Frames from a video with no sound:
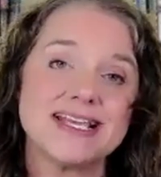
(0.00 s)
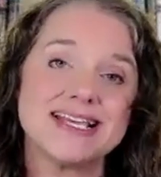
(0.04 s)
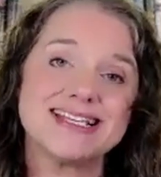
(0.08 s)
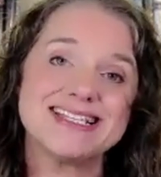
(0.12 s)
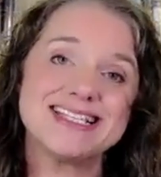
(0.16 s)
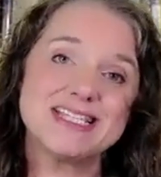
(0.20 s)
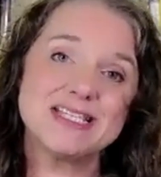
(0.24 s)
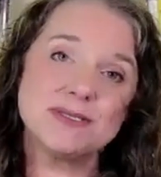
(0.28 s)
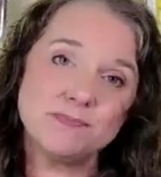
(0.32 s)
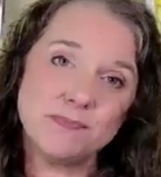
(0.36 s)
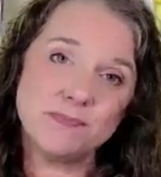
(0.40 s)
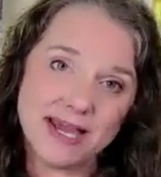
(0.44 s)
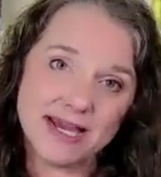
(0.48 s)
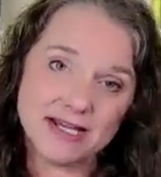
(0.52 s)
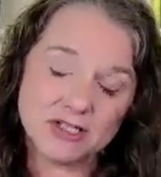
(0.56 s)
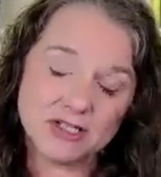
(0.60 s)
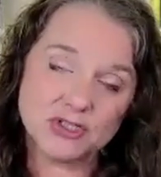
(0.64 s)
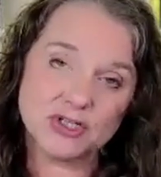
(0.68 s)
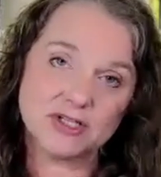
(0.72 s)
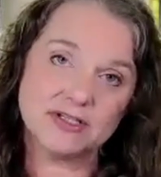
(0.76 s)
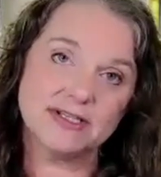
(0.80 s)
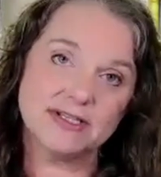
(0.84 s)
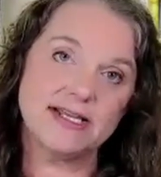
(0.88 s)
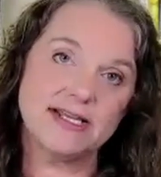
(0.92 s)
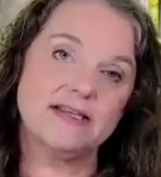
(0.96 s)

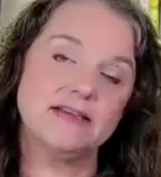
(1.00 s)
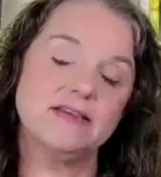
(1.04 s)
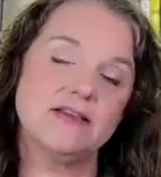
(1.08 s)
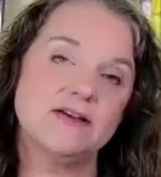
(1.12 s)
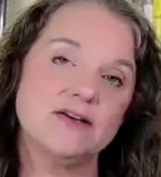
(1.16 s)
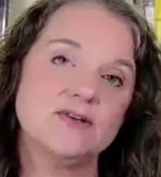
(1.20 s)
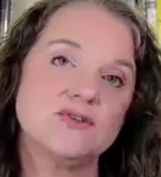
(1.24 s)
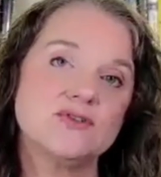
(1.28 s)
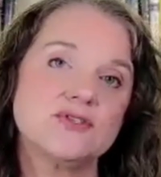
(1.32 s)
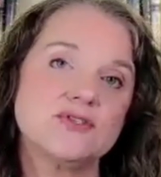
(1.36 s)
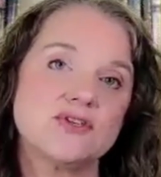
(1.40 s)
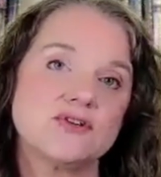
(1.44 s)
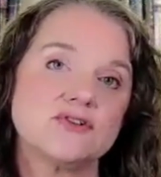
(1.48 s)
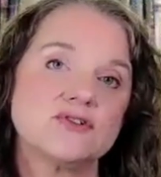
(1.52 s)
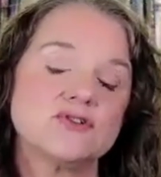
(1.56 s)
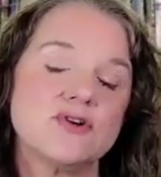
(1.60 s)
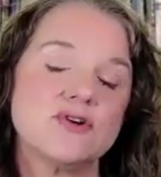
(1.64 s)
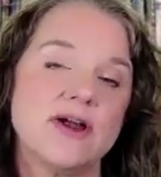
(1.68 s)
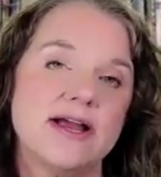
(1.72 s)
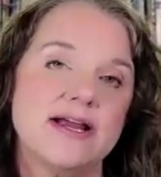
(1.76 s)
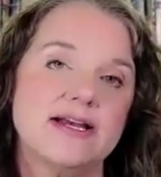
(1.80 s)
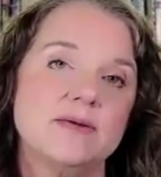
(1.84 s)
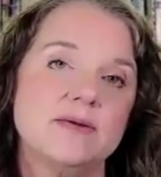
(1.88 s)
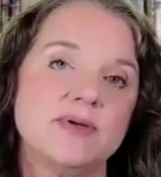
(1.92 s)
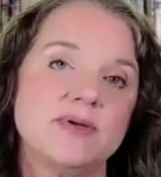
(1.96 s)
especially in those that are
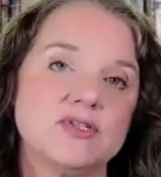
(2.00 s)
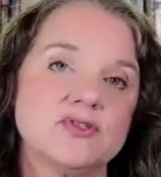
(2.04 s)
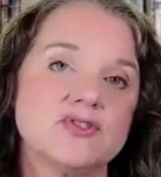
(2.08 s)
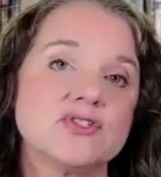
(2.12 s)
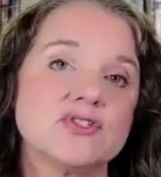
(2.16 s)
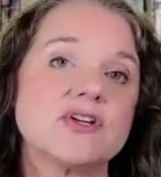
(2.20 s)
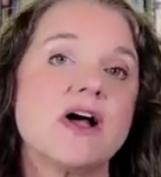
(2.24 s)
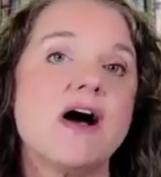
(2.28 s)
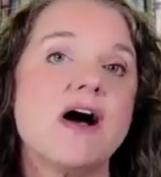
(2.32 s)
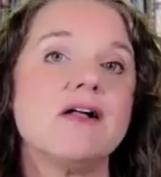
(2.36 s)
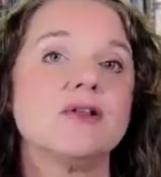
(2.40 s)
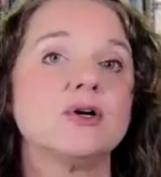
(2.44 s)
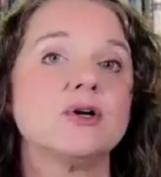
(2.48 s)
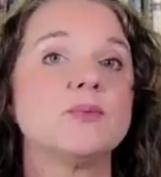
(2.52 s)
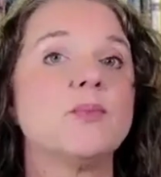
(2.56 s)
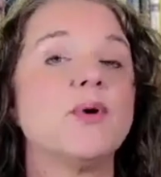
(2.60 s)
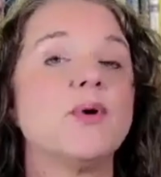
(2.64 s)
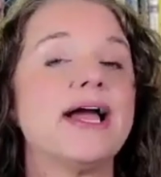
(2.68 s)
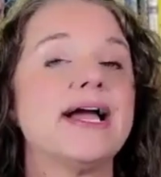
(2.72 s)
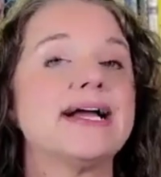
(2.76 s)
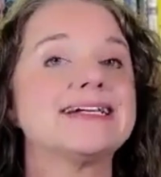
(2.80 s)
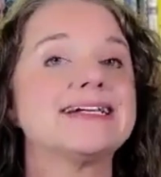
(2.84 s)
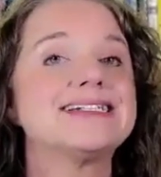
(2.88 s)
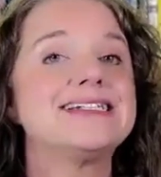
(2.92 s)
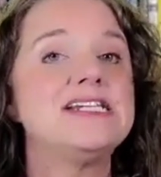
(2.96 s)
trying to build scholar
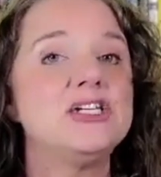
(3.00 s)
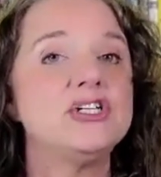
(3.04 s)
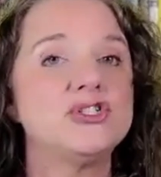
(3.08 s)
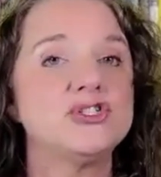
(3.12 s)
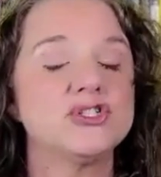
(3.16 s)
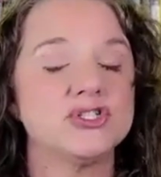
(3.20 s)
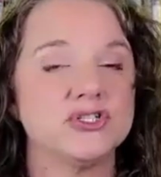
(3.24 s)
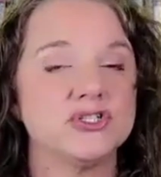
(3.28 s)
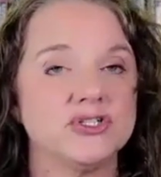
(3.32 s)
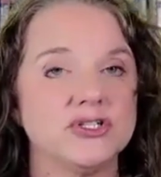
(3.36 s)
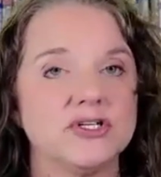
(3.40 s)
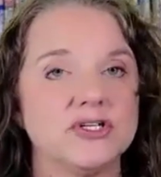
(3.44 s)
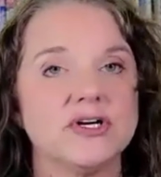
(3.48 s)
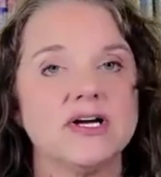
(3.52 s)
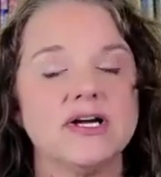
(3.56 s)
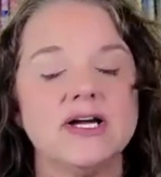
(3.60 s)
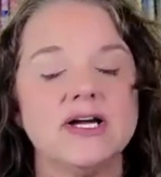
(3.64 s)
practitioner